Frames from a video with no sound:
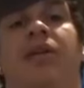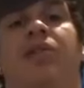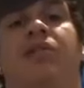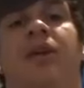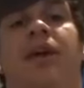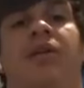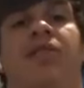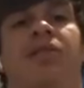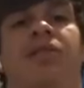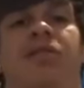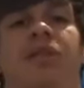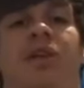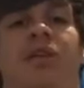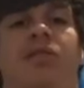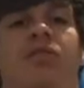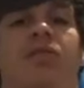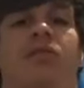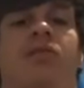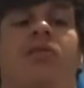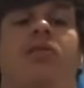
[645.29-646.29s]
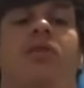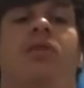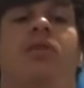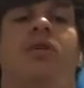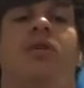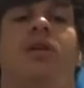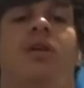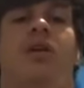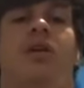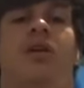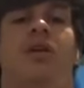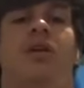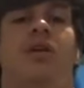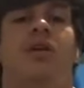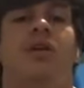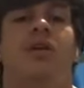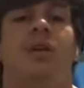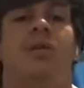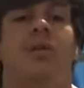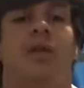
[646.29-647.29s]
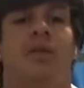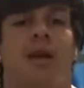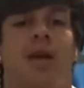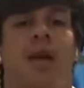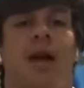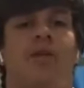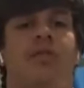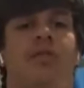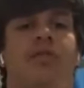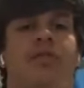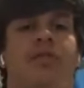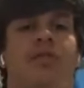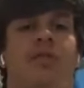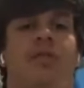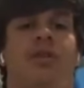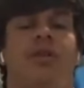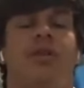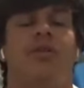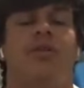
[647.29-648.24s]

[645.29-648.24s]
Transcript: It's a FCS school. They won the conference one year.